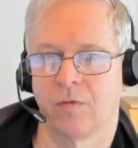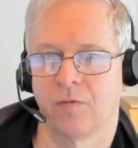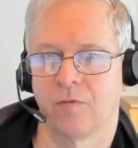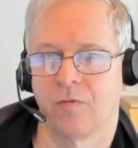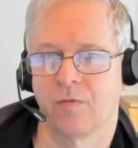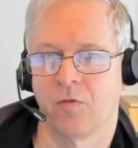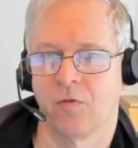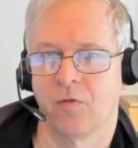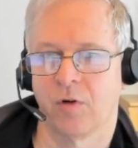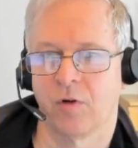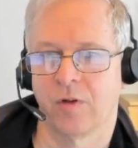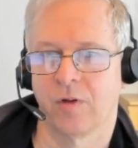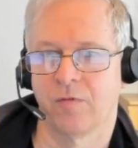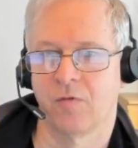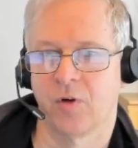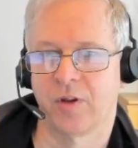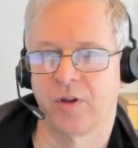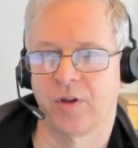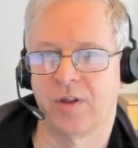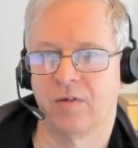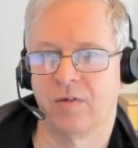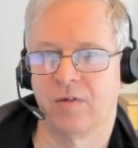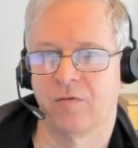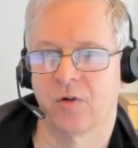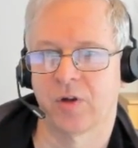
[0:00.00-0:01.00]

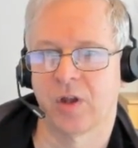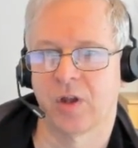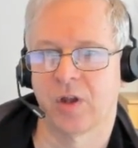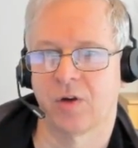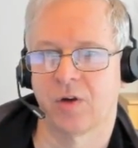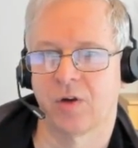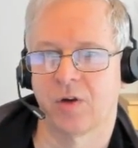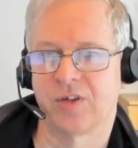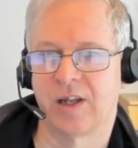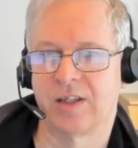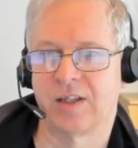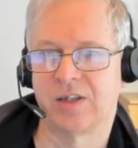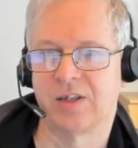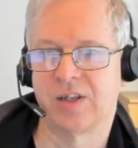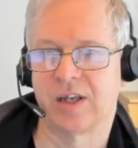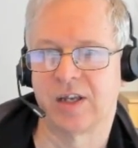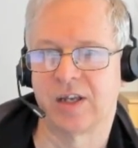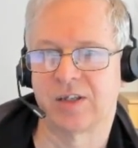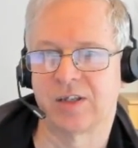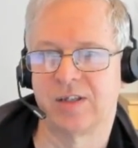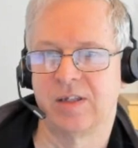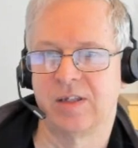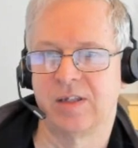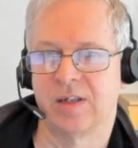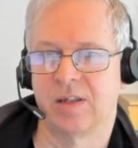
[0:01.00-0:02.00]

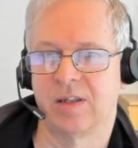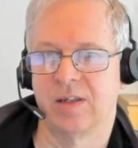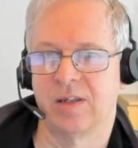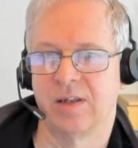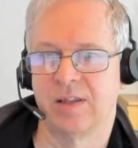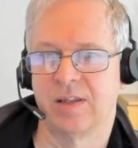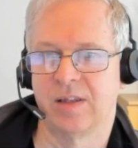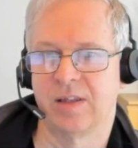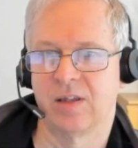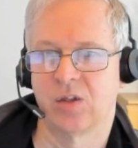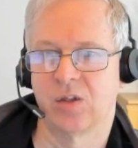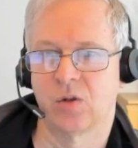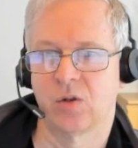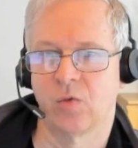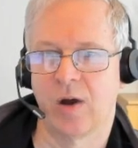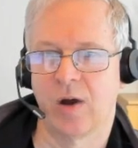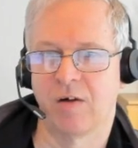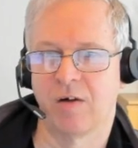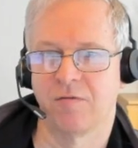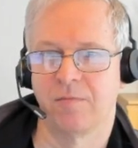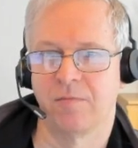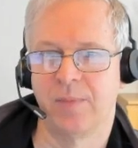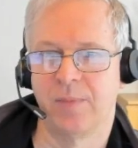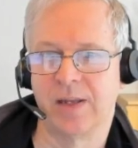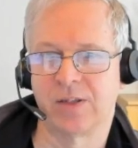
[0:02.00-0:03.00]
4096, the
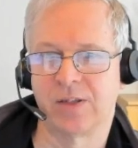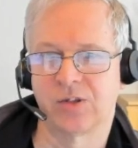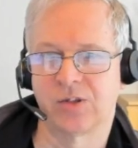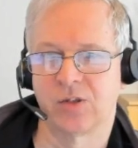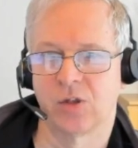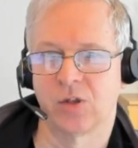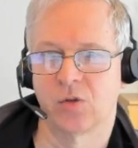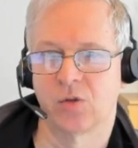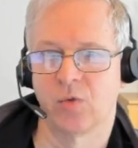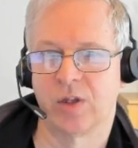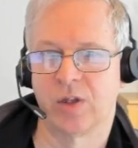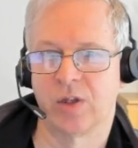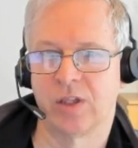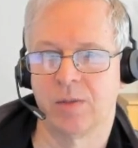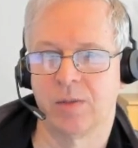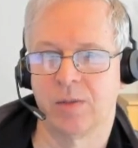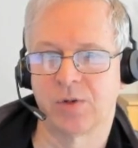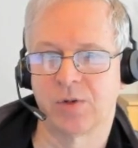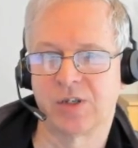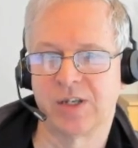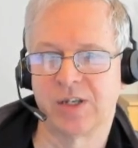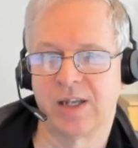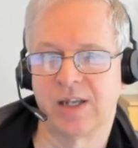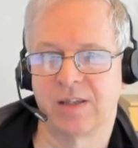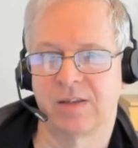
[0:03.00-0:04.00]
12 bits, the
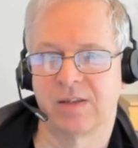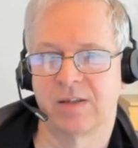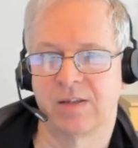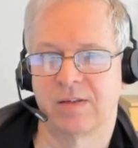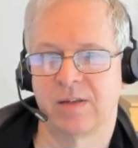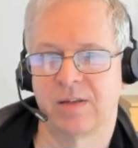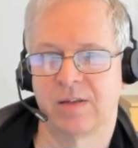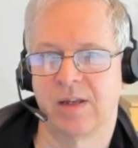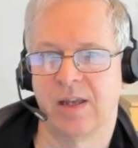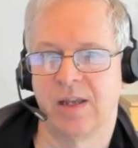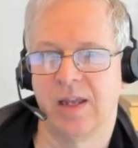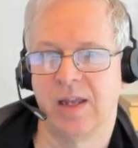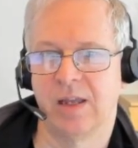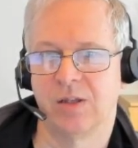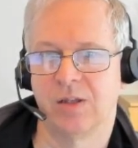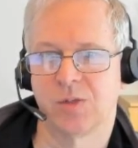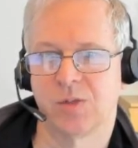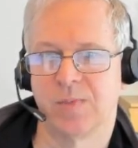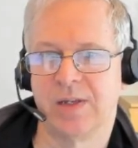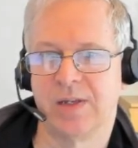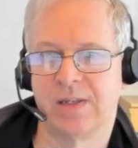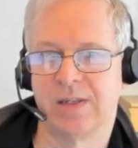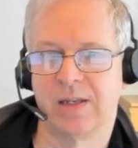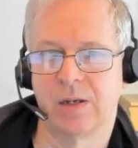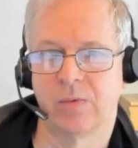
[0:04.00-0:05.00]
20%
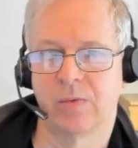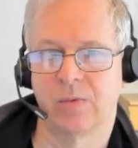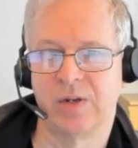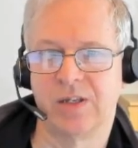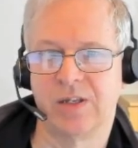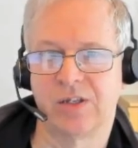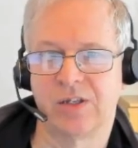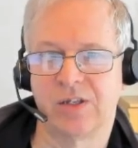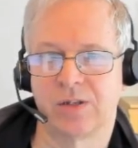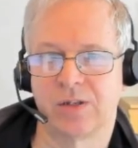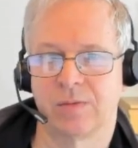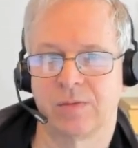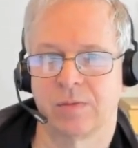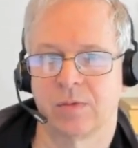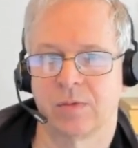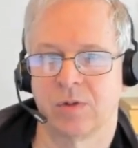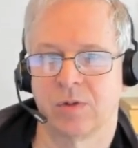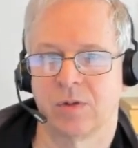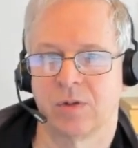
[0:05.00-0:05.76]
speed increase